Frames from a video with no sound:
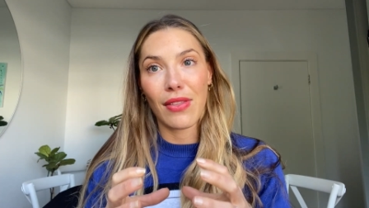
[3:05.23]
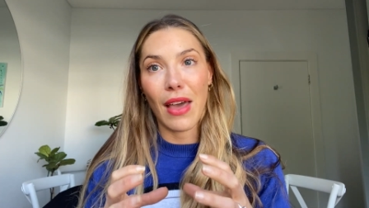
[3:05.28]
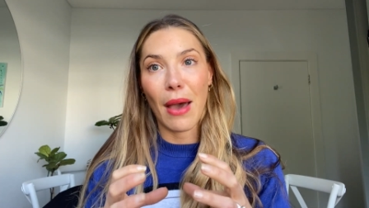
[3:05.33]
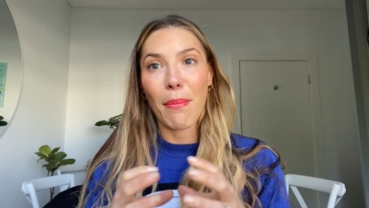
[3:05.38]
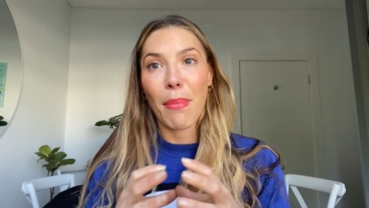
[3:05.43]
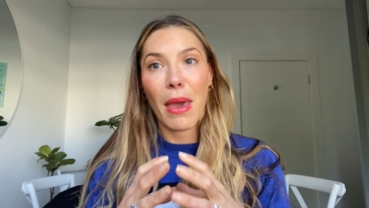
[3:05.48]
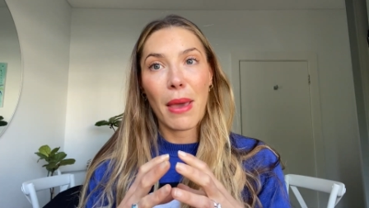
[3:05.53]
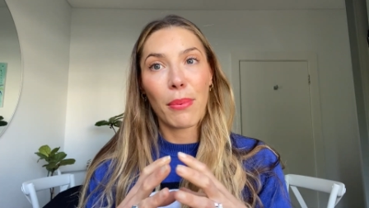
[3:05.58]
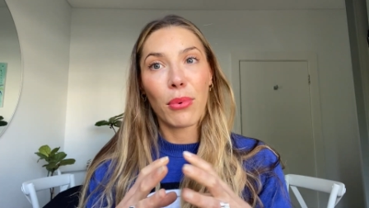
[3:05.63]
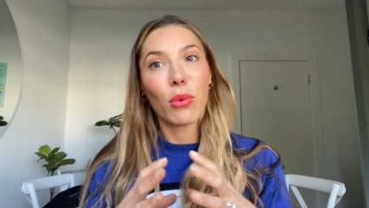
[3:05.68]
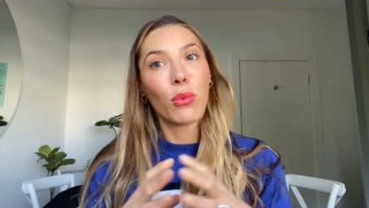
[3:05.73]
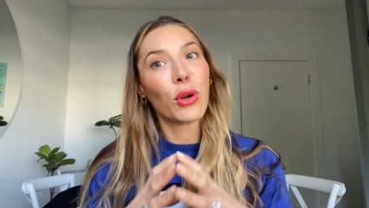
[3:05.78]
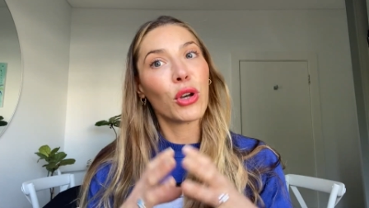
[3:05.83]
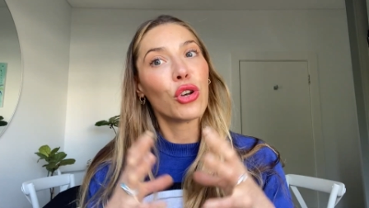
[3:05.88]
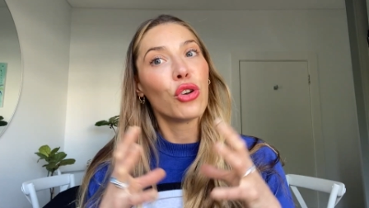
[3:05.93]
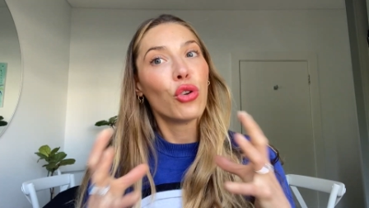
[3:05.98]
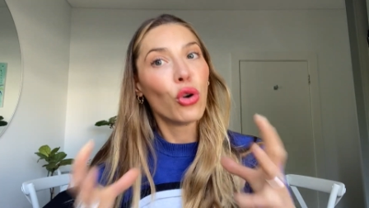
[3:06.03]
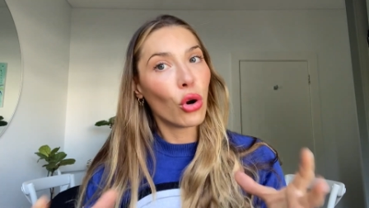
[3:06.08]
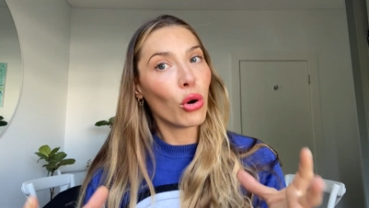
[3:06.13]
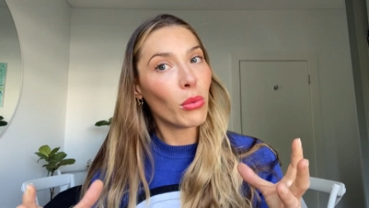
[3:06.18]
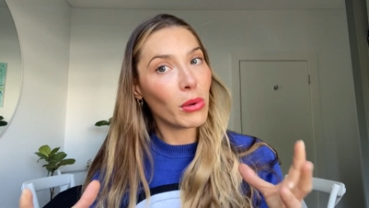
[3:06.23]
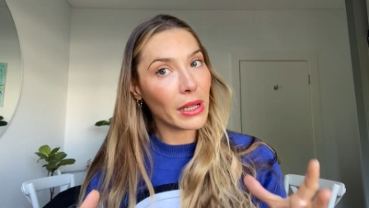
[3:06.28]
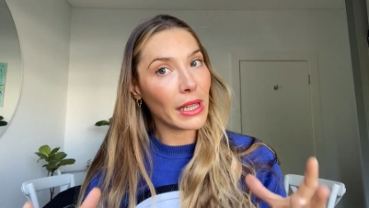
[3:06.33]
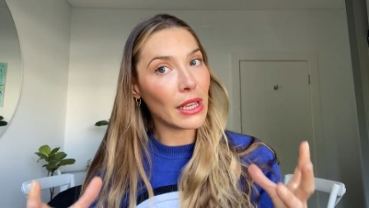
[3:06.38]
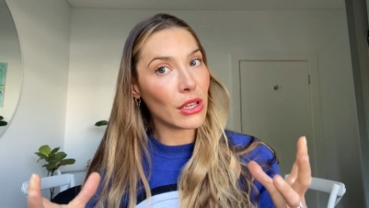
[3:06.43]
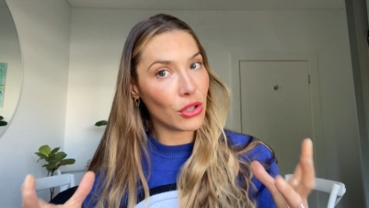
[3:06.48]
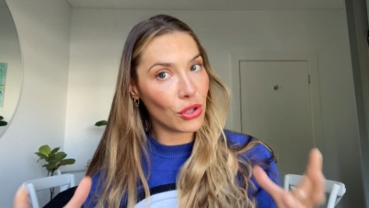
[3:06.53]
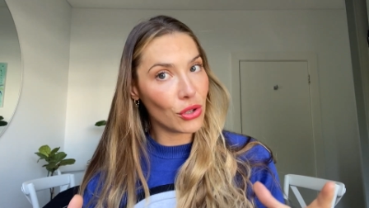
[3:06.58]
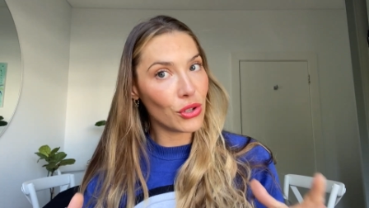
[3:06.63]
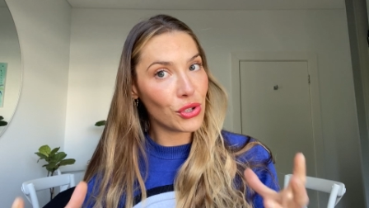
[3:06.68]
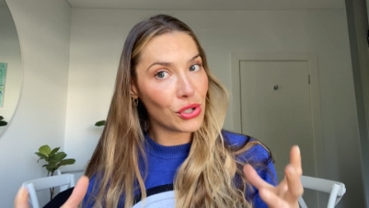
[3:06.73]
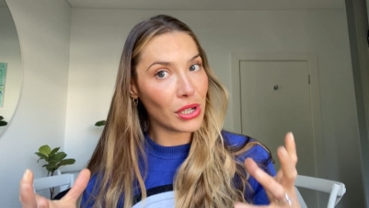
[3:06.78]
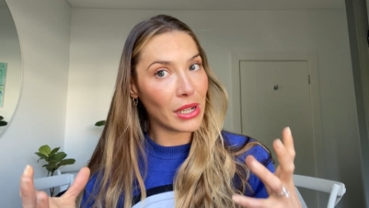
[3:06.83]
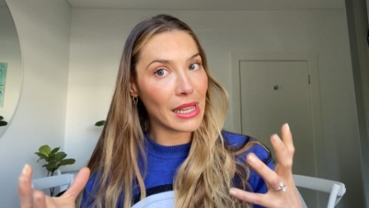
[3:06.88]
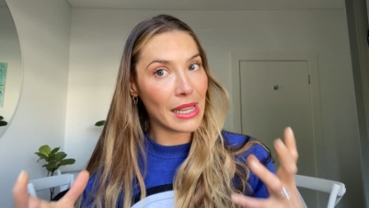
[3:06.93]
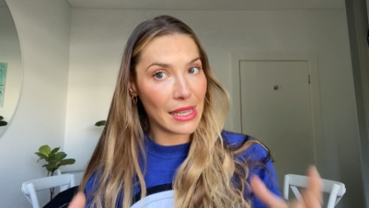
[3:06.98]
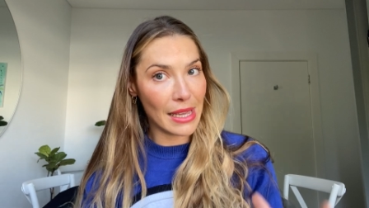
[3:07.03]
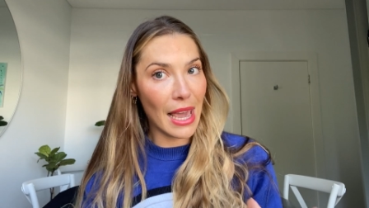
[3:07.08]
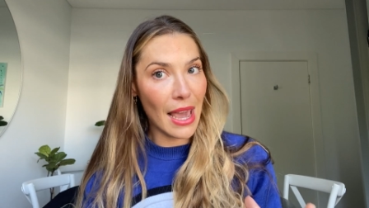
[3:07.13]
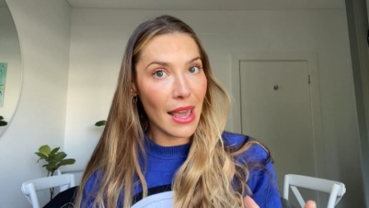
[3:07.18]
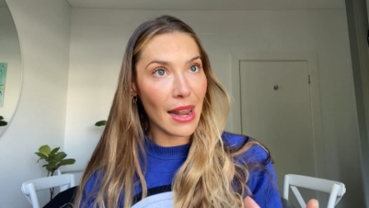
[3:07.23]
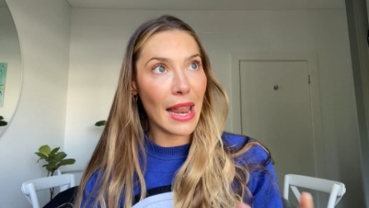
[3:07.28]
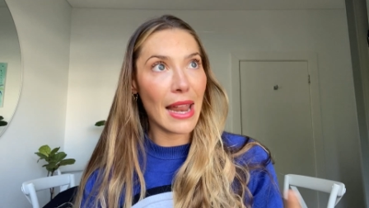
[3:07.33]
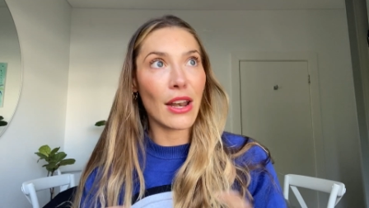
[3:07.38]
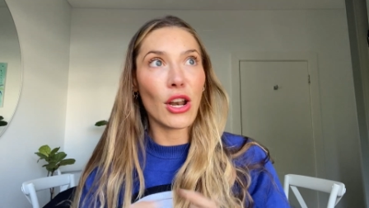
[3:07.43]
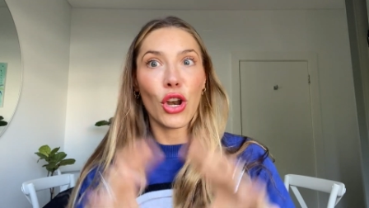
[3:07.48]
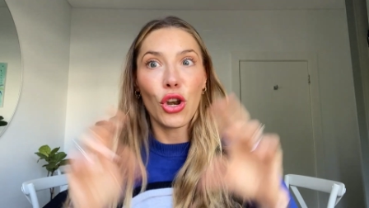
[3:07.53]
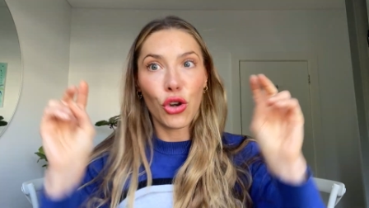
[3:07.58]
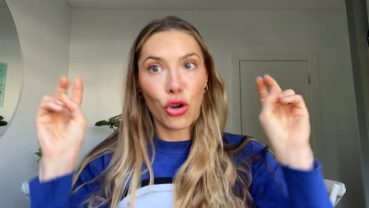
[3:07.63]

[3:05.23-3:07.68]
that people would normally usually get in a